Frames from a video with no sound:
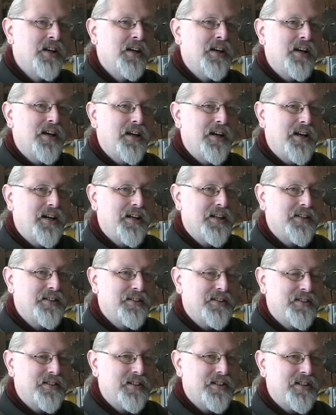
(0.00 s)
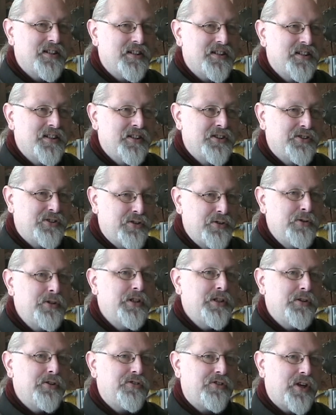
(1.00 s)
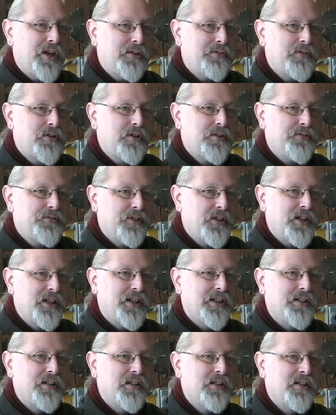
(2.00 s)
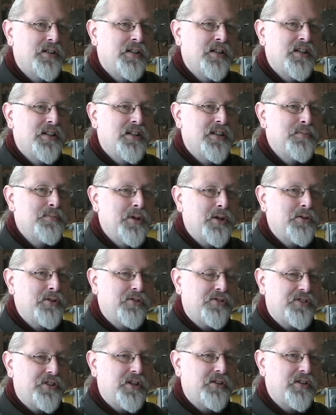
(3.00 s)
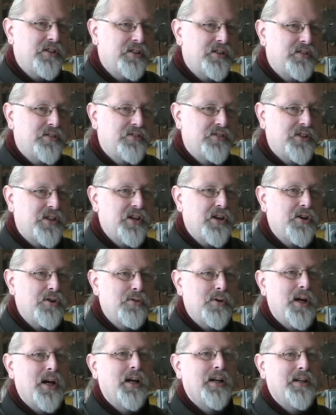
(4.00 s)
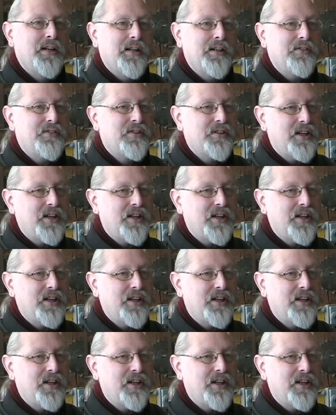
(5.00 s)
and 2 years after the flood, the motor started to go on it.